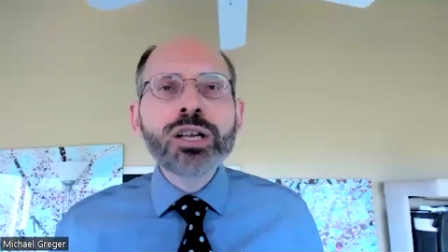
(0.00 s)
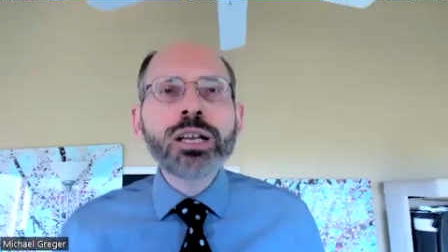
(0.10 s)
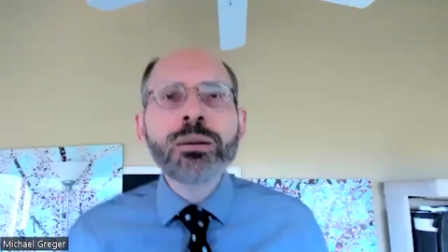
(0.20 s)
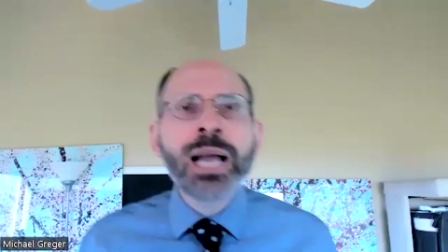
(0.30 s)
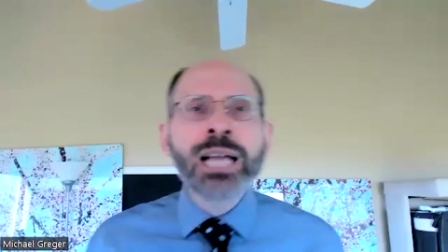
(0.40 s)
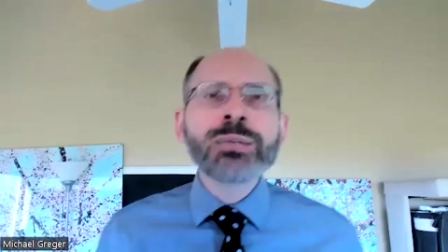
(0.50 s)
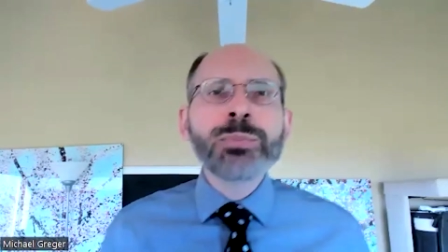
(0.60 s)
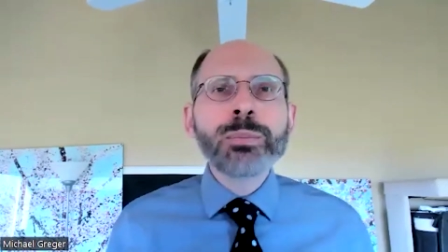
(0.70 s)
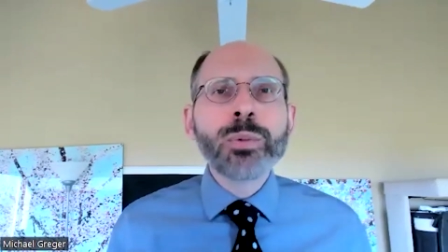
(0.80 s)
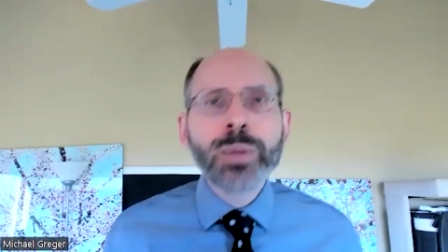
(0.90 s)
imagine people
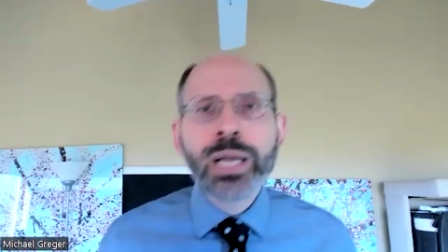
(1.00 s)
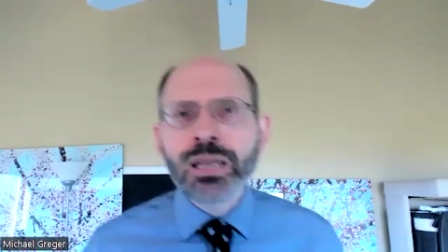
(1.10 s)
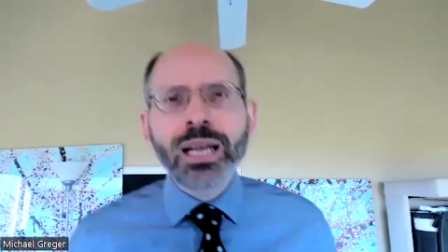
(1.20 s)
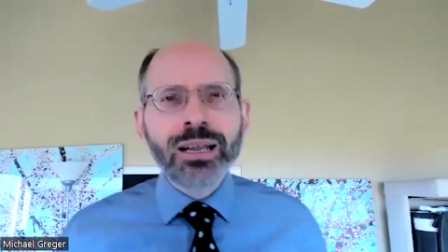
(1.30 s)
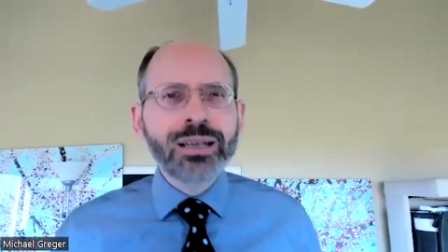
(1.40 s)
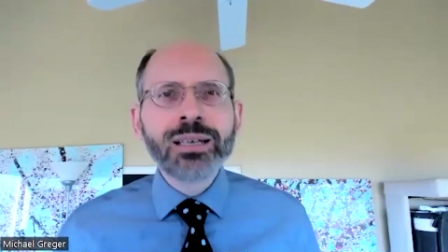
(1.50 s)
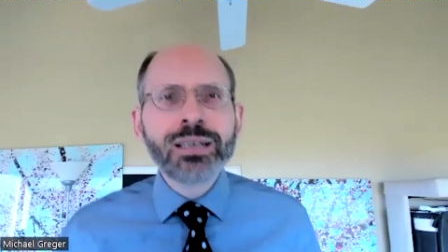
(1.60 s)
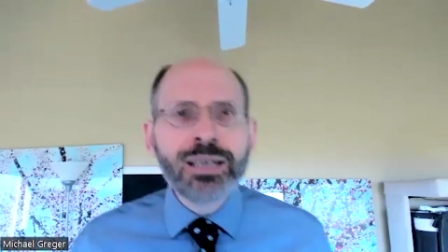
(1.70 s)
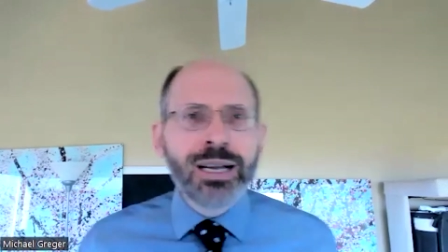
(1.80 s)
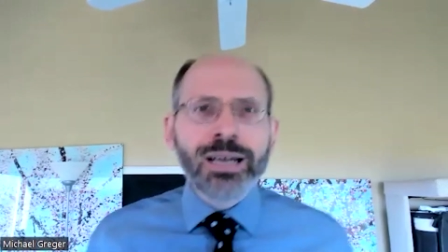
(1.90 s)
being like,
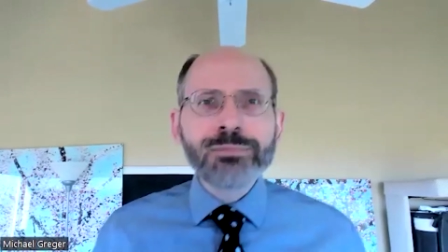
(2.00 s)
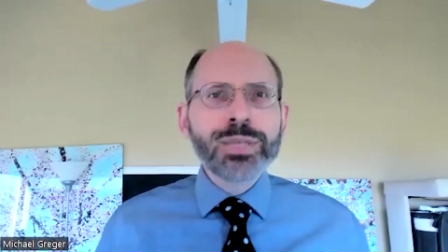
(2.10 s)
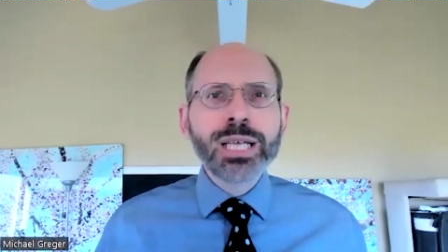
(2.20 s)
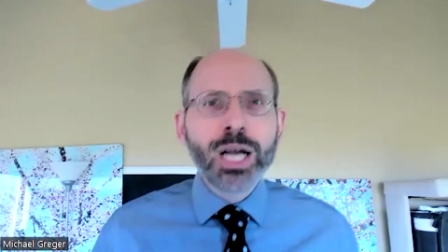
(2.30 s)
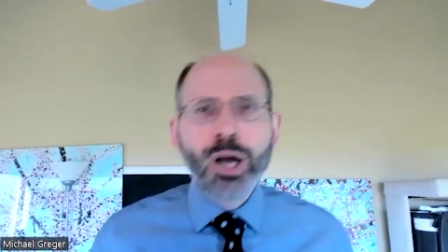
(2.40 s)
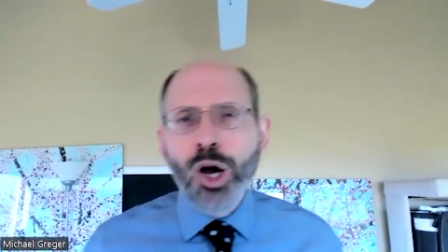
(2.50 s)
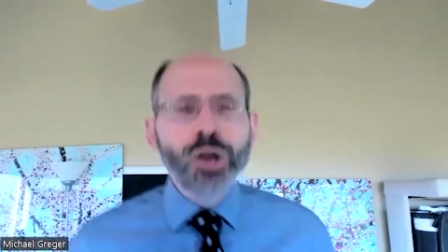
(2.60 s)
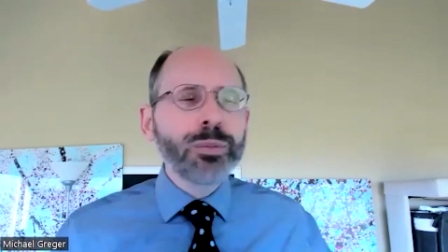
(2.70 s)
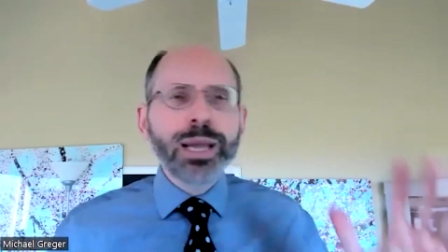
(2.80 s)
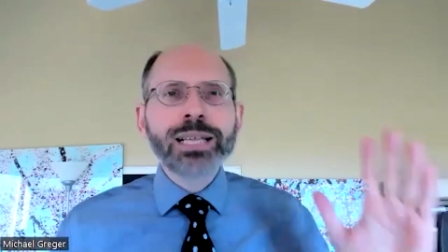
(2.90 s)
oh, you're
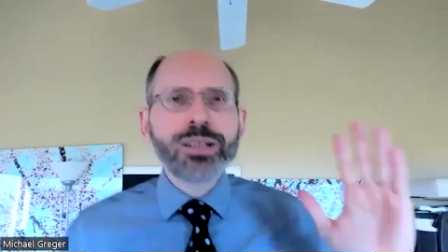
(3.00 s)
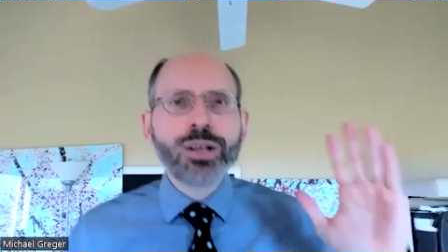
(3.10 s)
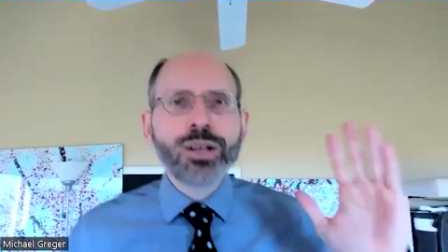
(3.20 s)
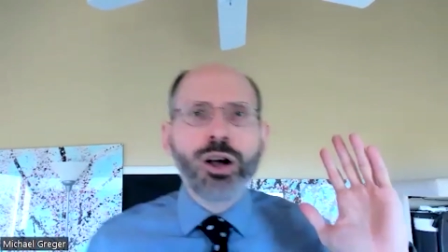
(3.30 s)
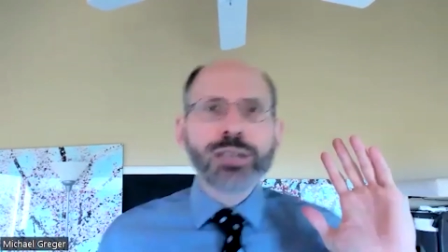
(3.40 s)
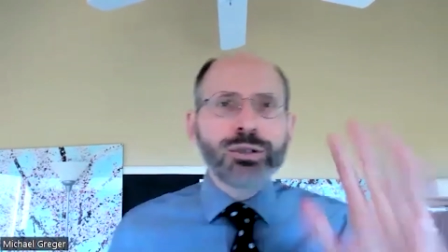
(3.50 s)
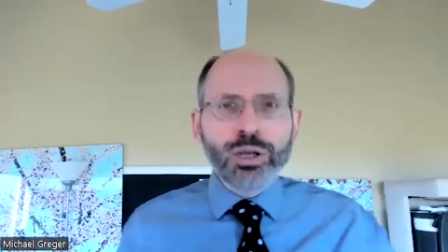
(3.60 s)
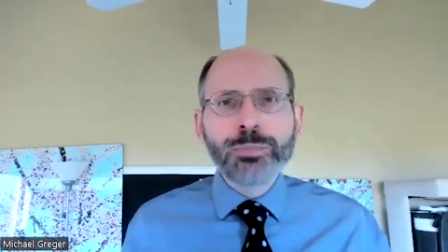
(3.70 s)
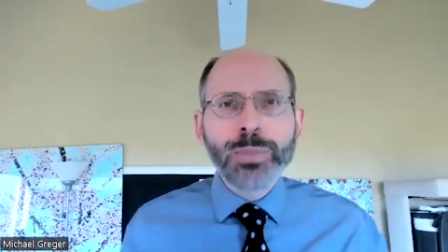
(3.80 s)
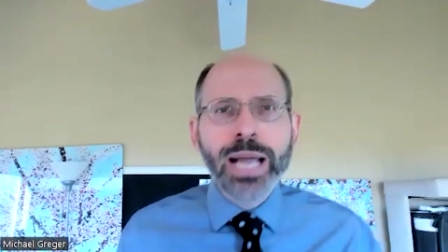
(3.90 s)
making the cause look
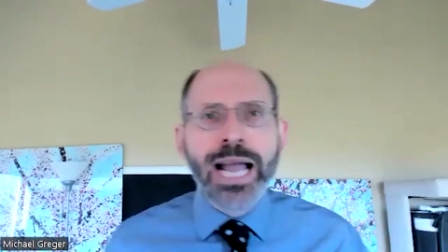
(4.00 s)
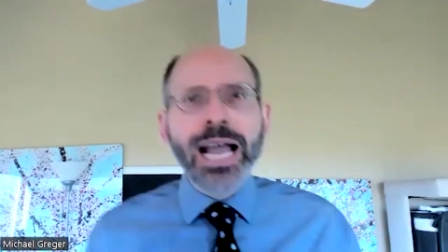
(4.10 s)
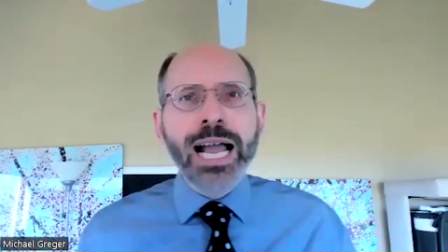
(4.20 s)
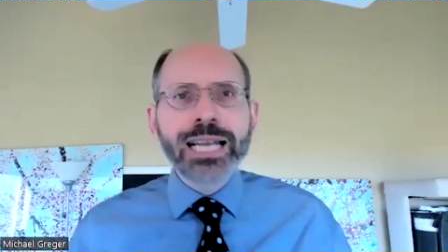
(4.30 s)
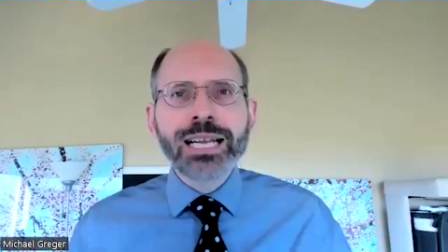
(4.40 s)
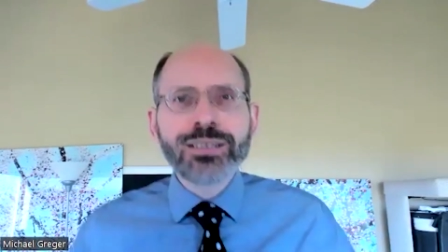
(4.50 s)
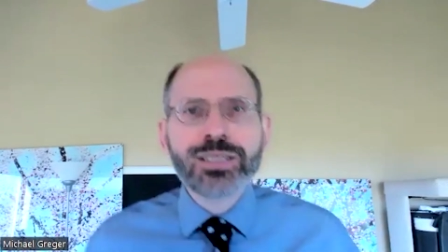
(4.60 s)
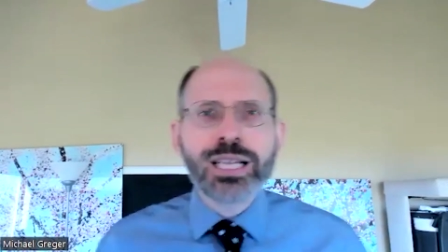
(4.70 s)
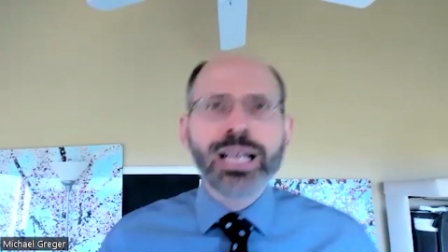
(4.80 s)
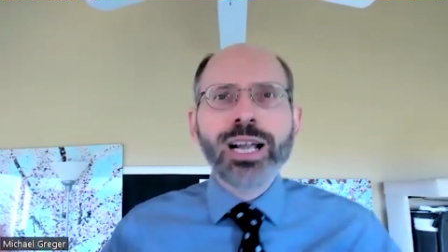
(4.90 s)
bad. And it's
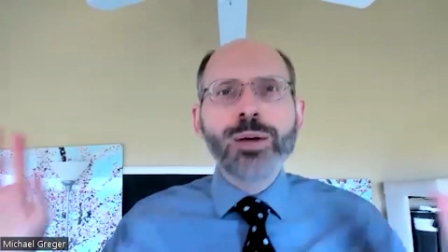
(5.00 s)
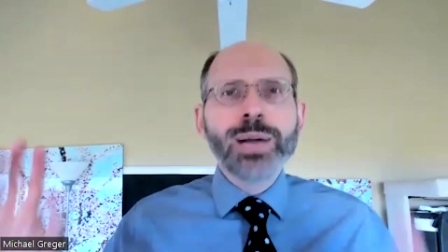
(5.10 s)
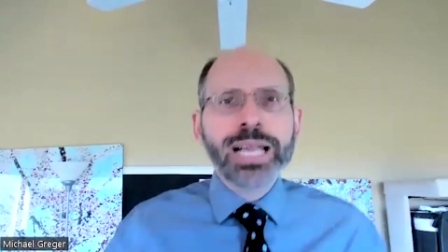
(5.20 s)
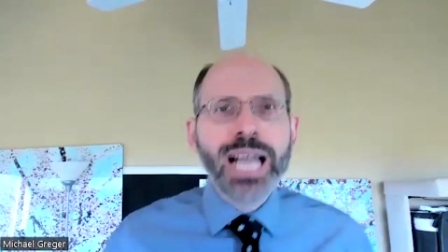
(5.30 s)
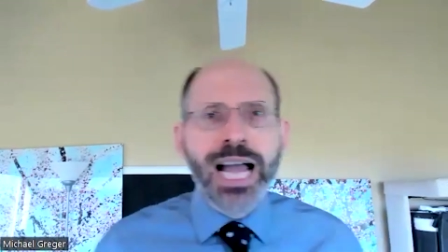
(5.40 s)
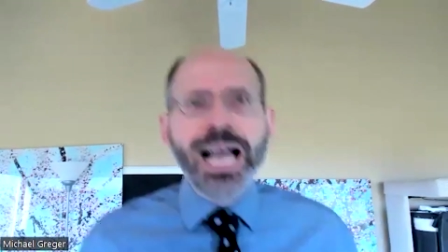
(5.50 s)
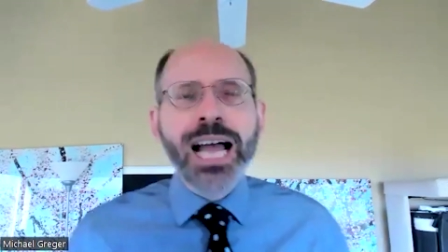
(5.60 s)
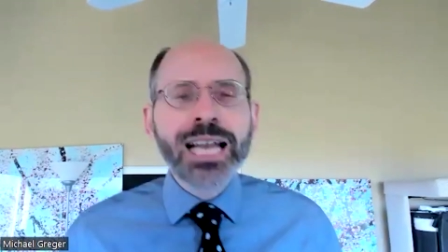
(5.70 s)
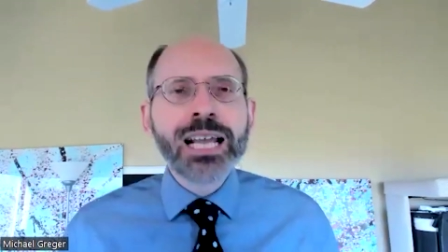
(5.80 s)
like, oh my God.